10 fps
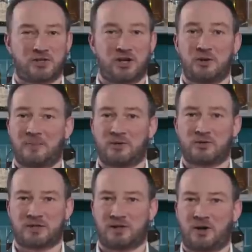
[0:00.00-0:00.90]
shared by
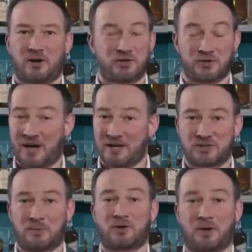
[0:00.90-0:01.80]
those in large and
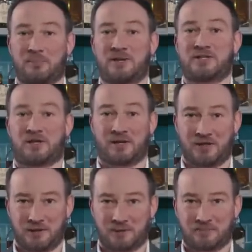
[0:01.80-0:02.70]
small companies alike.